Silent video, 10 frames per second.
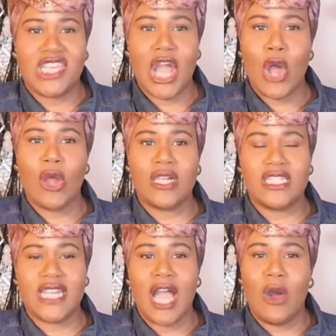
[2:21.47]
Now,
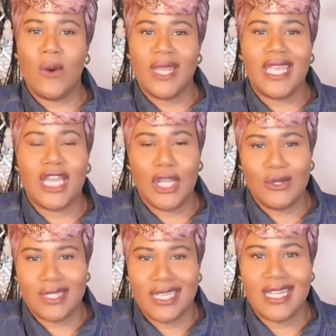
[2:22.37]
to not only get
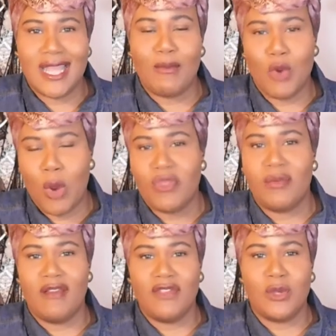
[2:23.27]
close and connect more with
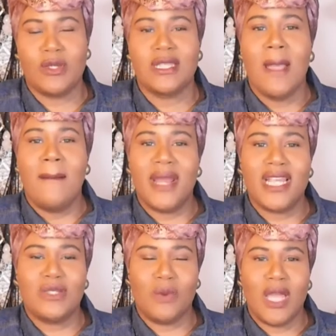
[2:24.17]
my viewers, but
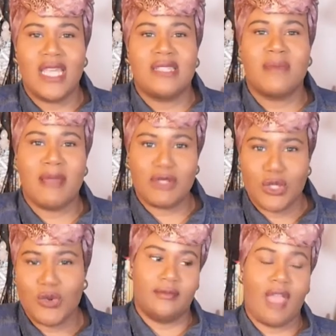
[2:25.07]
as well as be able to
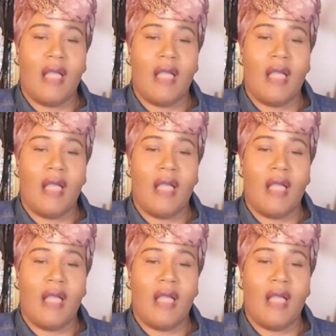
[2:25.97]
grow.